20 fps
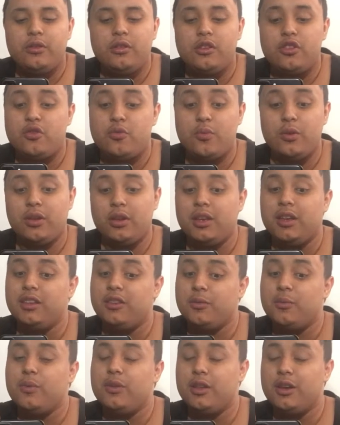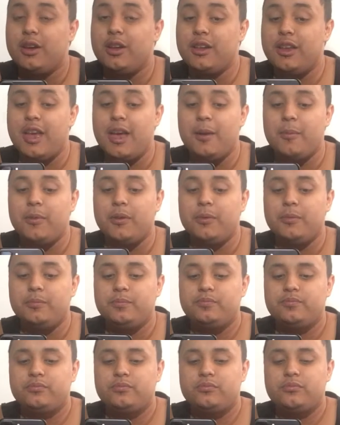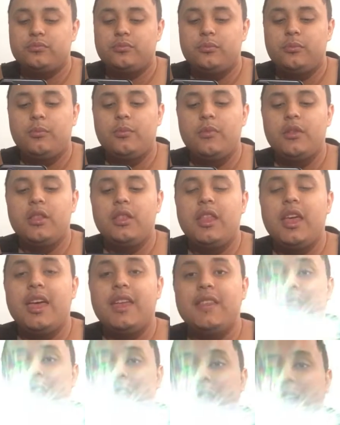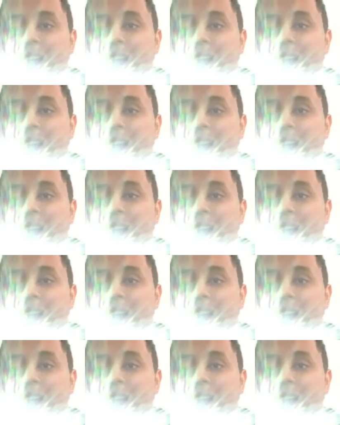It's a really good camera. Then the